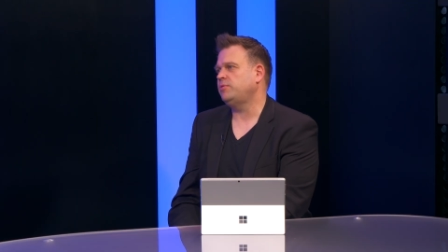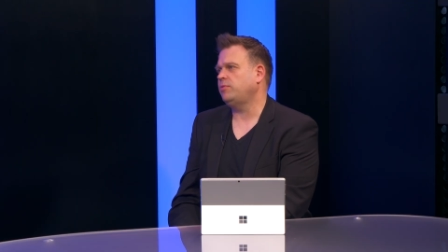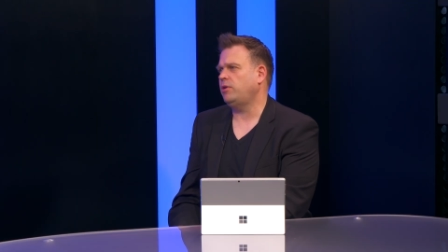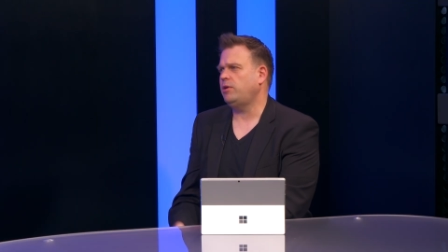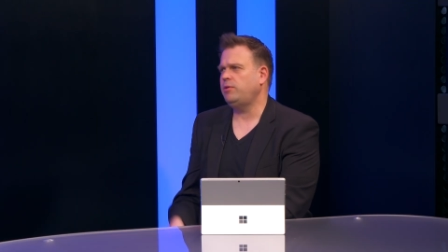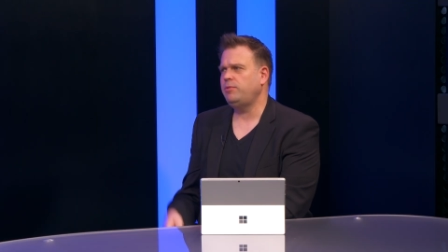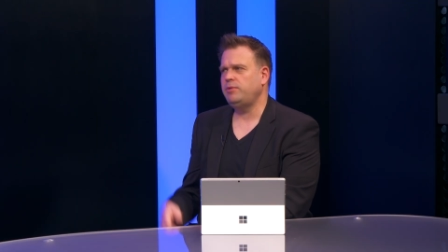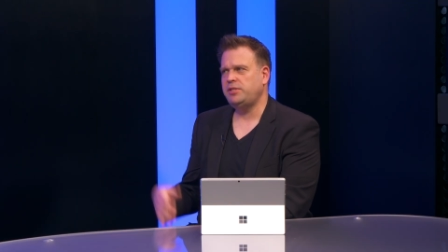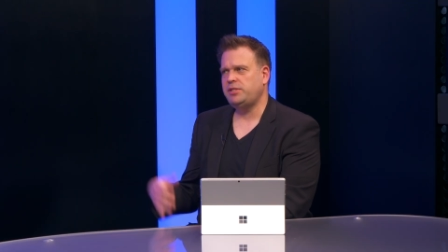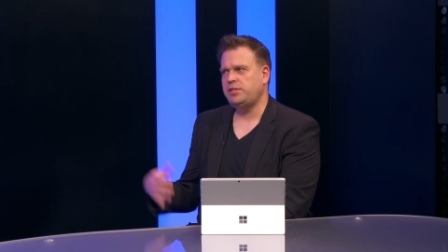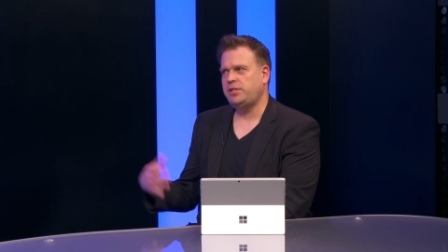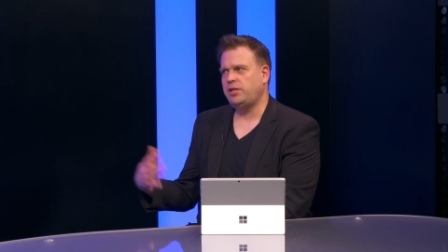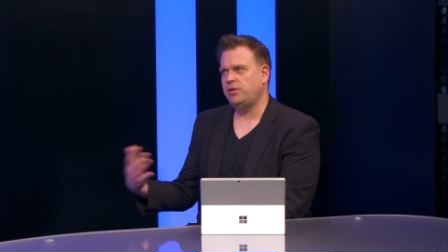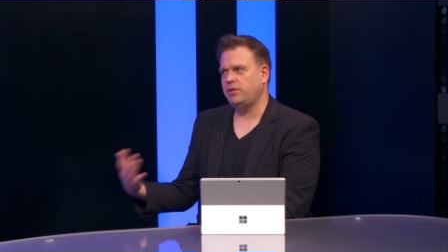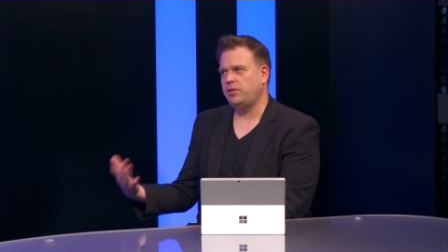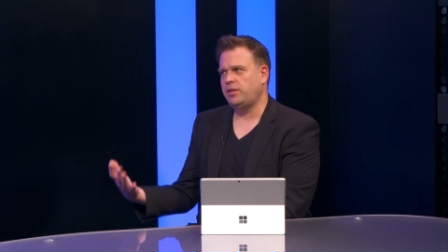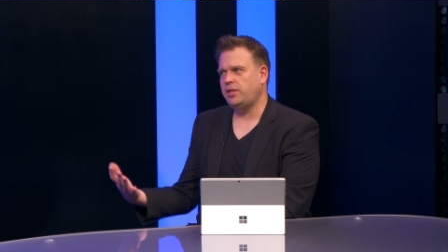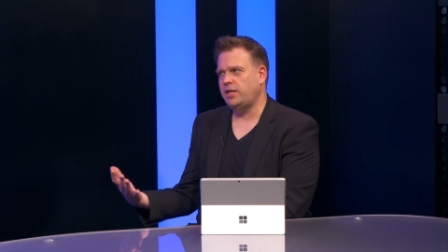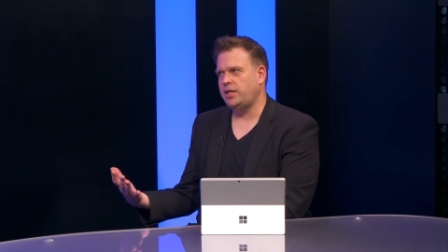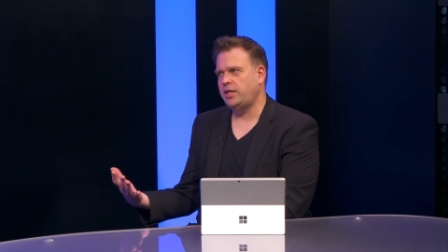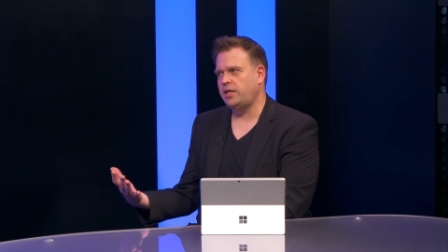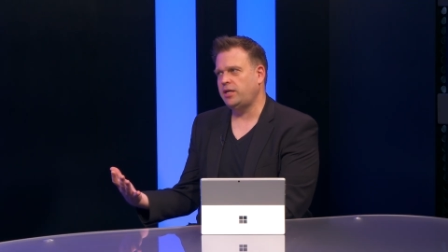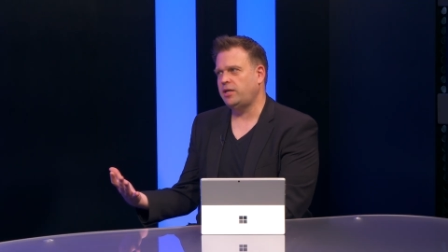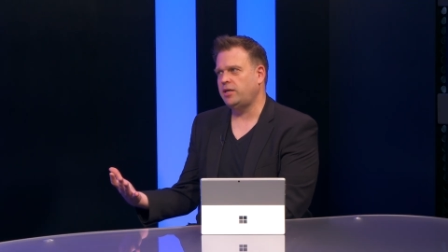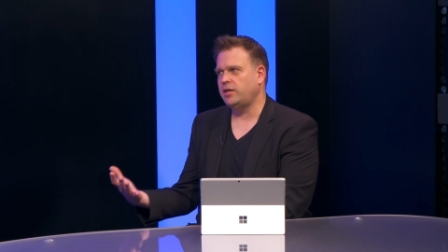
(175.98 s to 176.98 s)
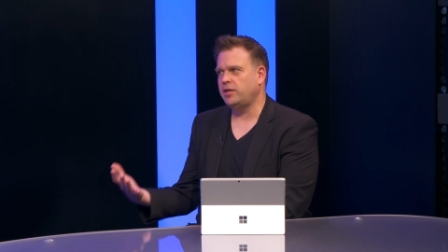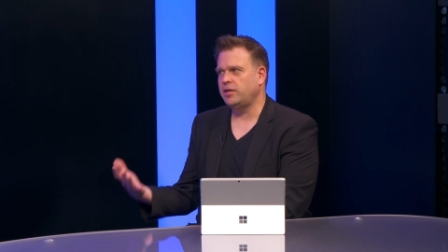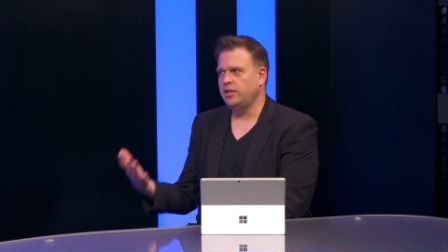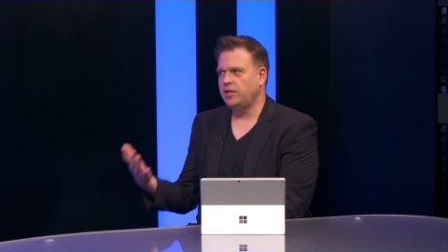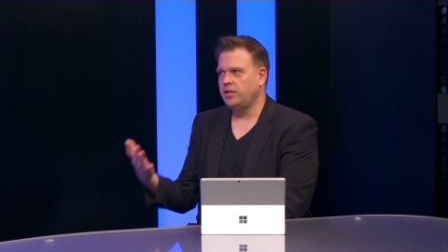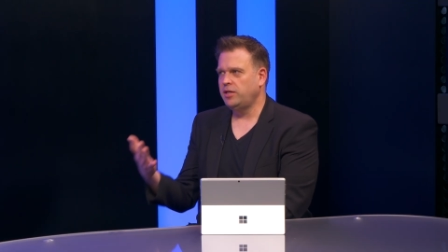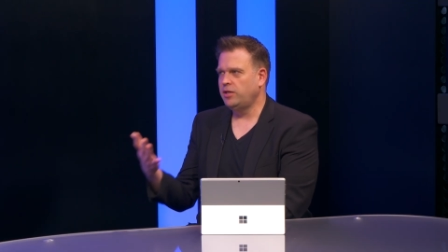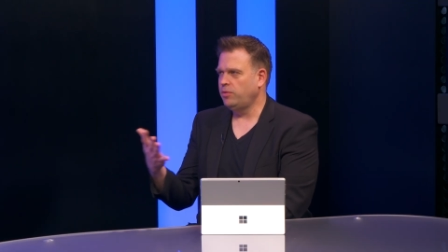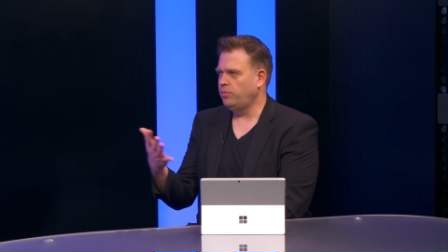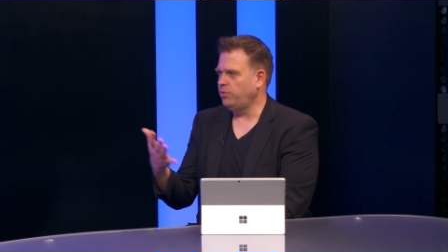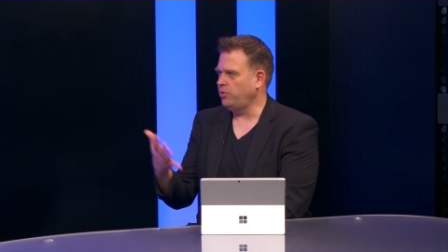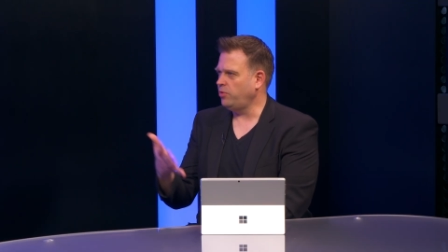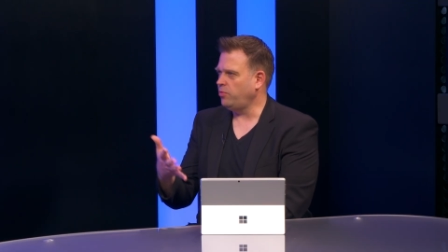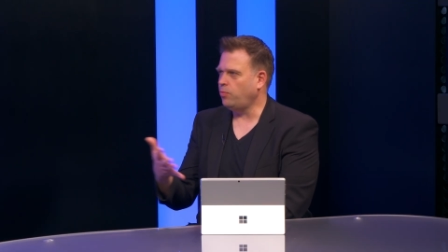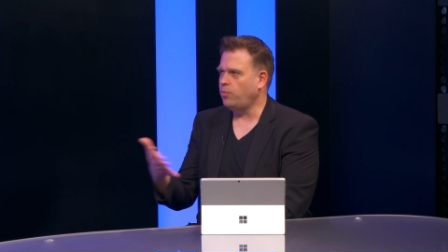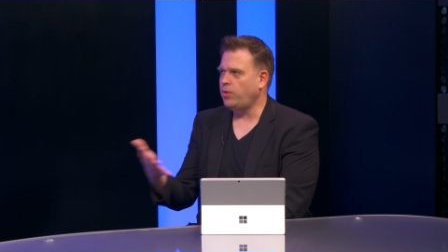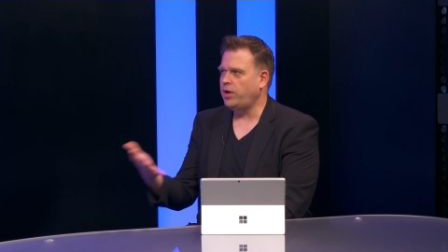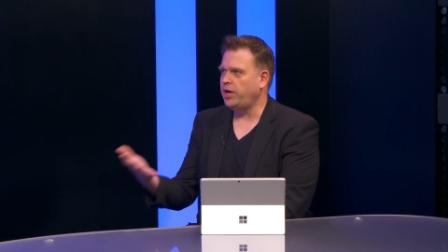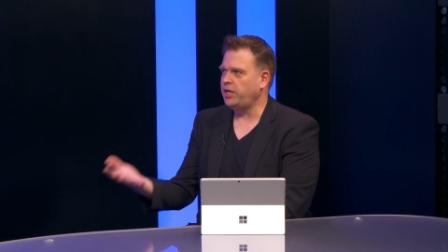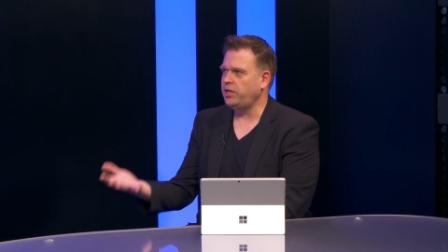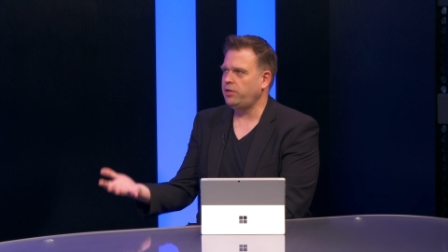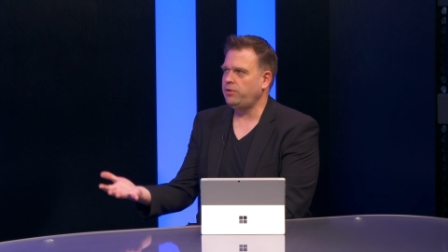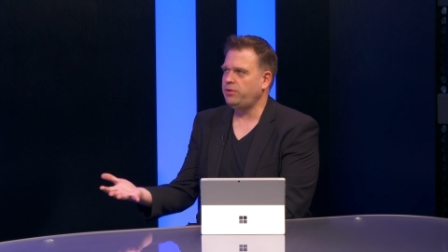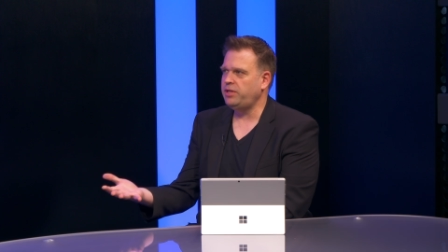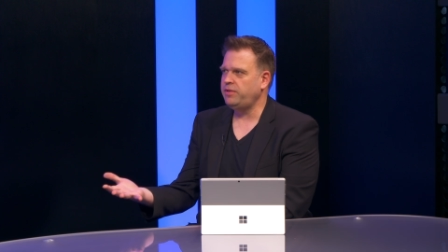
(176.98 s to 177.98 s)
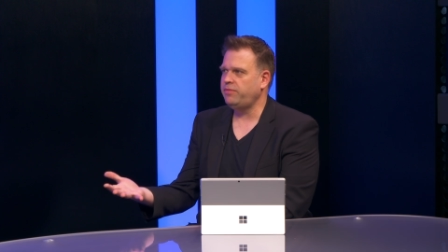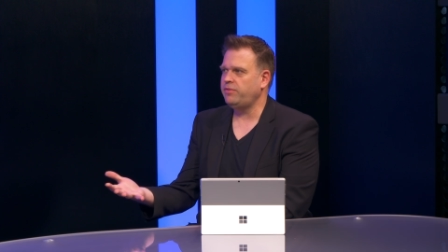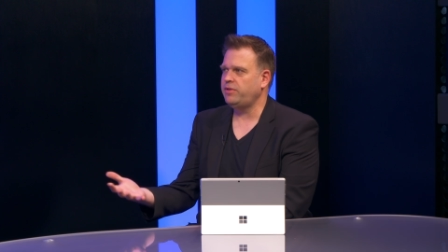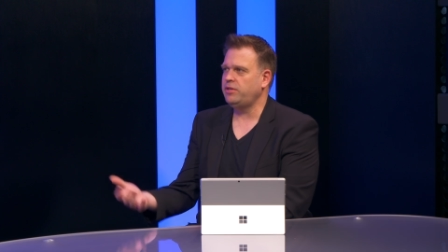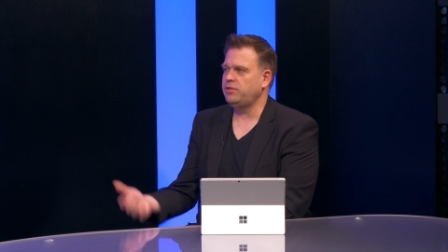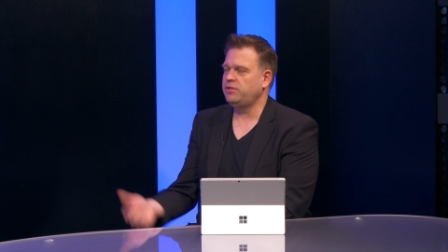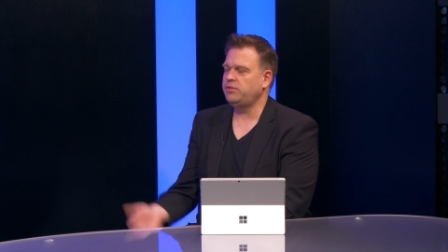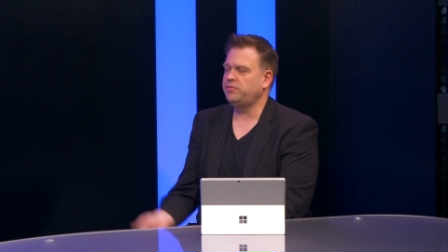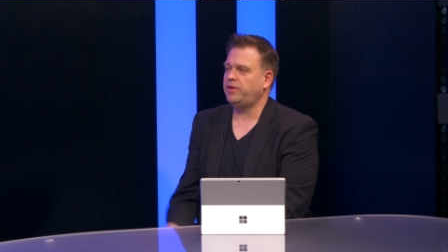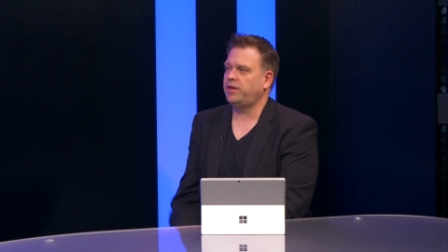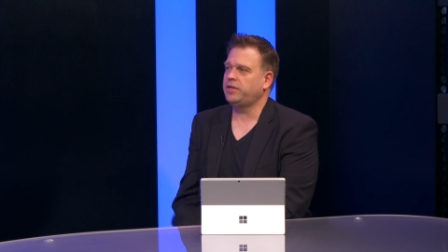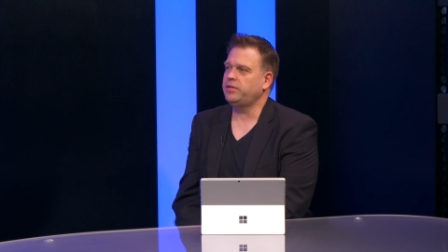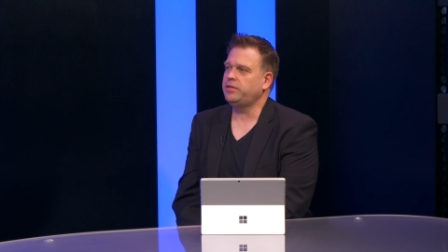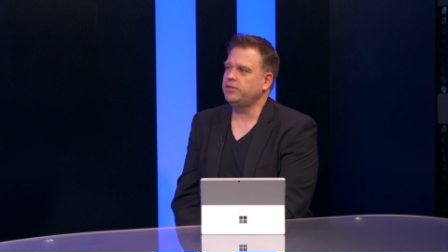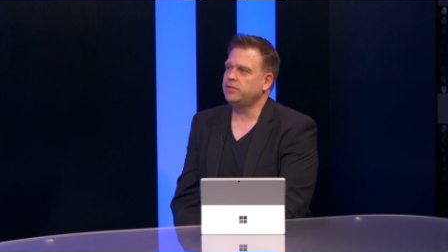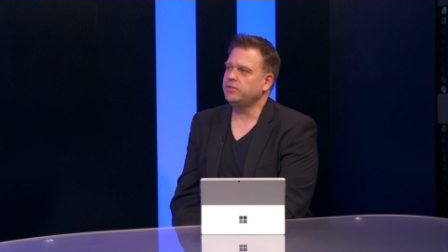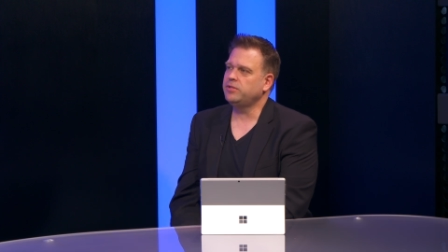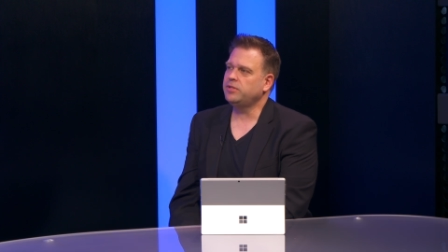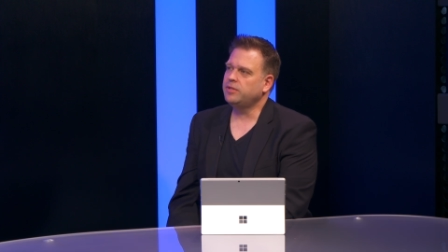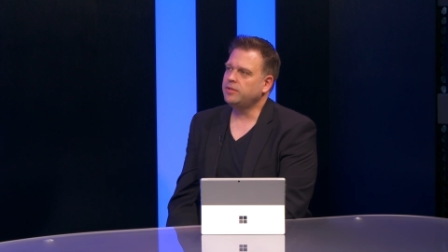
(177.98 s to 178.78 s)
Why don't we start there with why you'd even use vectors?